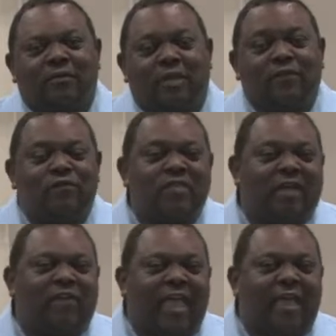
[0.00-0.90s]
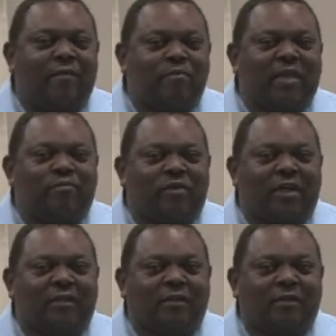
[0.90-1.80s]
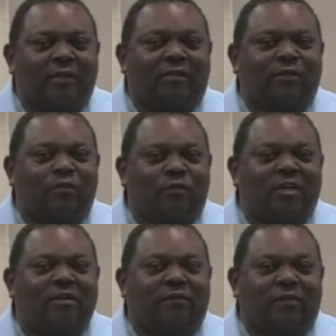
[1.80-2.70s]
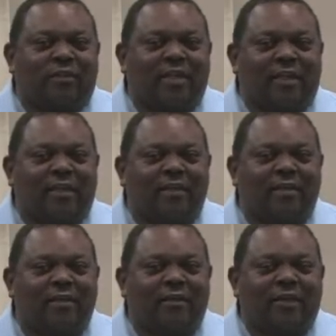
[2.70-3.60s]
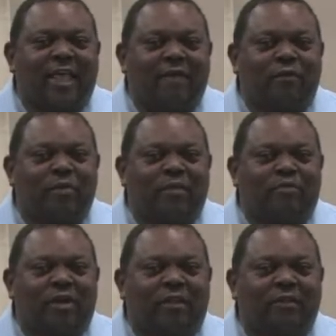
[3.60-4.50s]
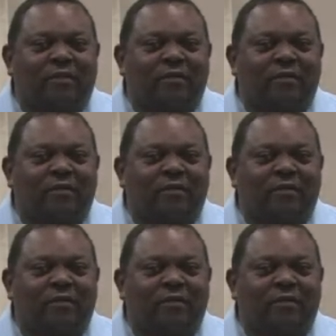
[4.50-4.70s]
If you've never had a big brother, it's a wonderful thing to have a big brother.